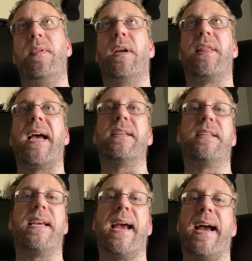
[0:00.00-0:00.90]
that's
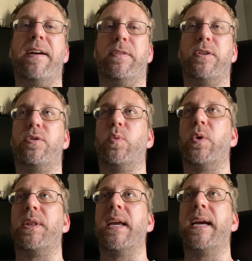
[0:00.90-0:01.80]
the average. Well,
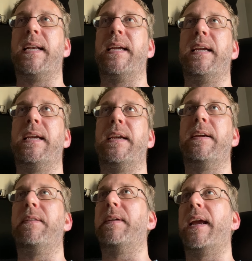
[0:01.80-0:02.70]

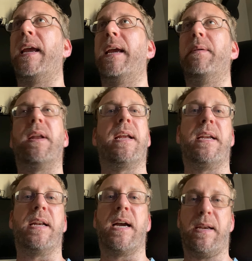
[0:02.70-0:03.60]

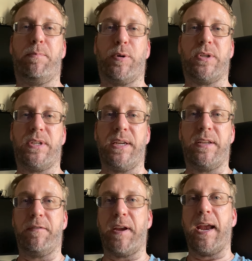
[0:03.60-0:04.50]
99%
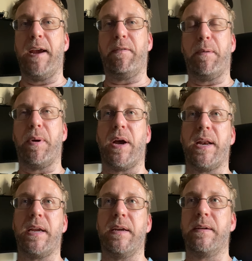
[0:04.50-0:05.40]
of
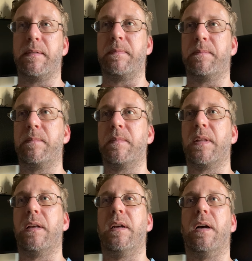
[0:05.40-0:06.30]
everybody
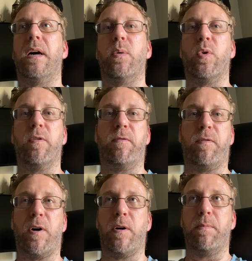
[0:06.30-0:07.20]
will
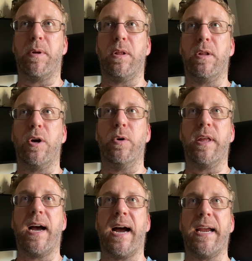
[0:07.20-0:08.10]
fall below
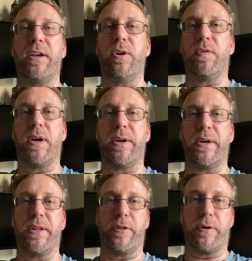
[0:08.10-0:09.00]
the IQ of
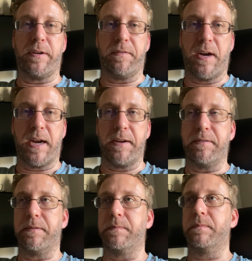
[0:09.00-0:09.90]
135.
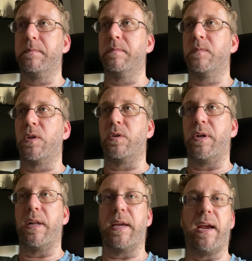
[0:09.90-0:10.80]
So
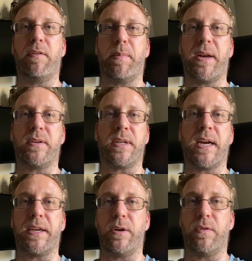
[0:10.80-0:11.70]
nearly everybody has an
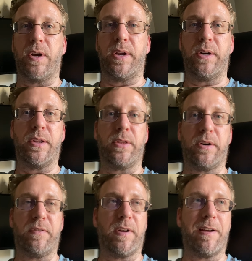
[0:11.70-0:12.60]
IQ of
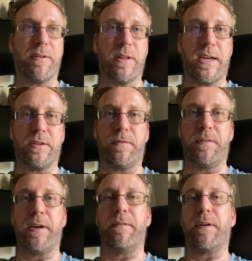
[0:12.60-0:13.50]
135 or less.
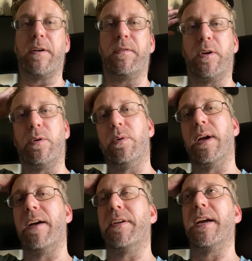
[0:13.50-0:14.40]
Very, very few
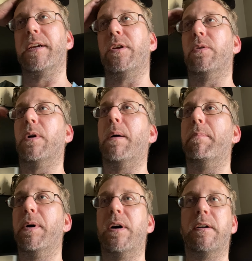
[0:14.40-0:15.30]
have an IQ
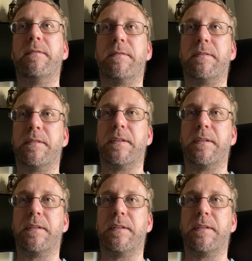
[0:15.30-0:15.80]
above